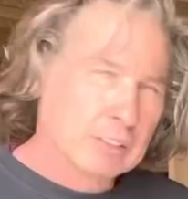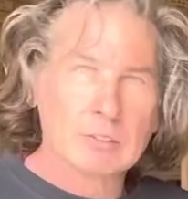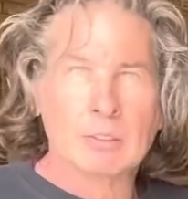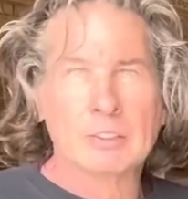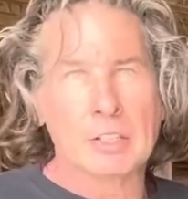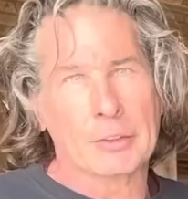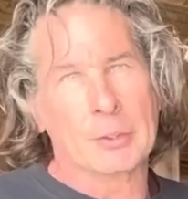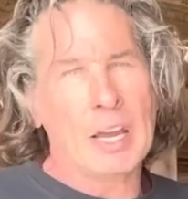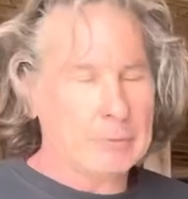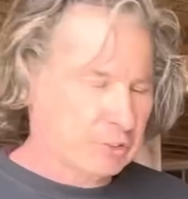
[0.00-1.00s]
The other
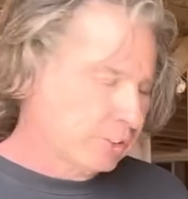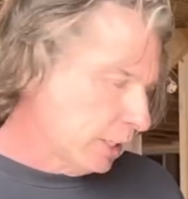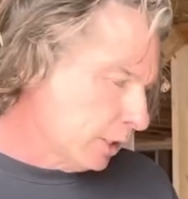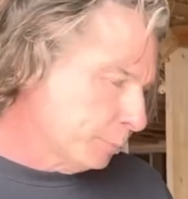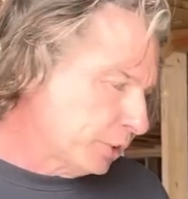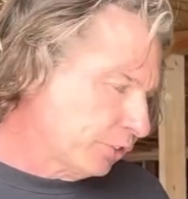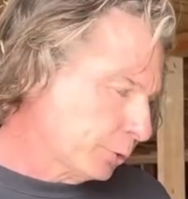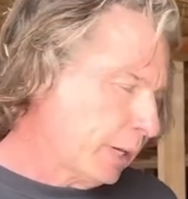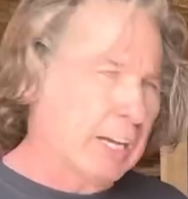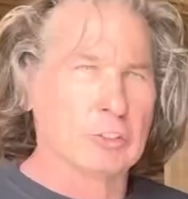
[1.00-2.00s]
half's not up to
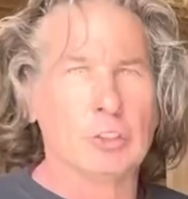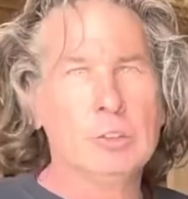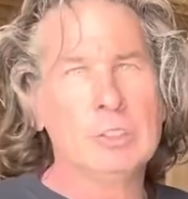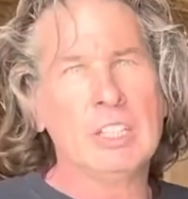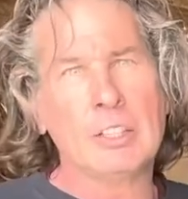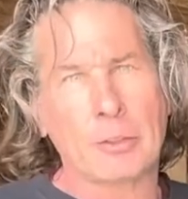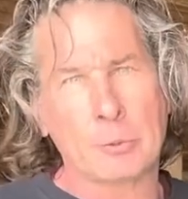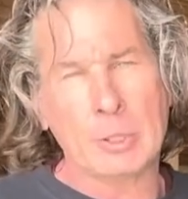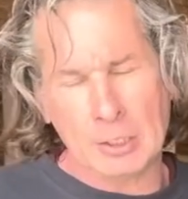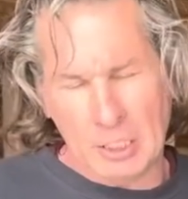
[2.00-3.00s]
scratch. You need a thread
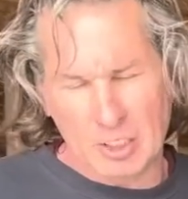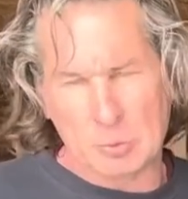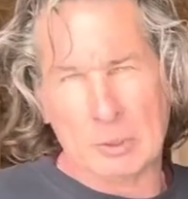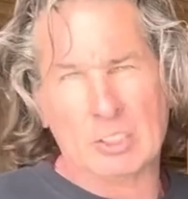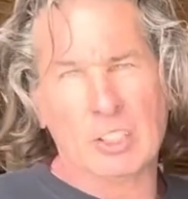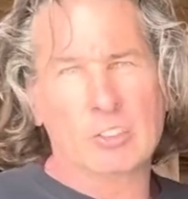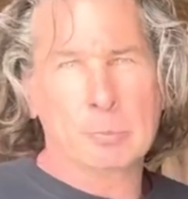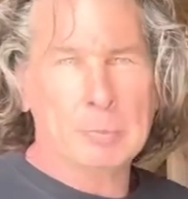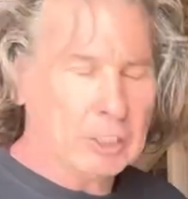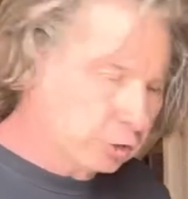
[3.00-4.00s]
engagement,
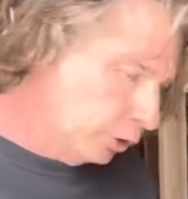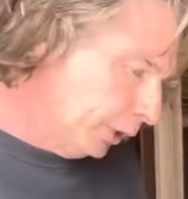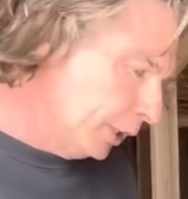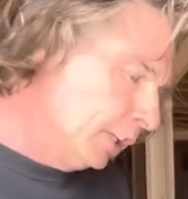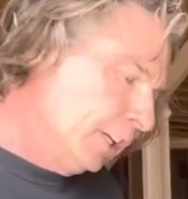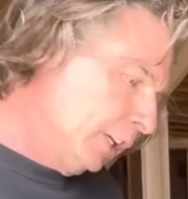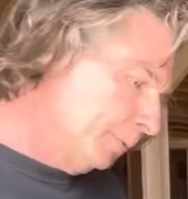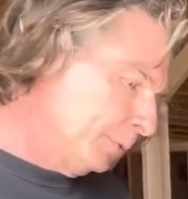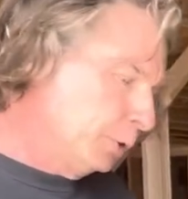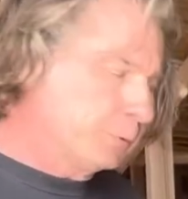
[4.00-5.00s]
especially if
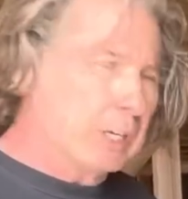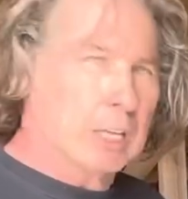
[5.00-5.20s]
you've got a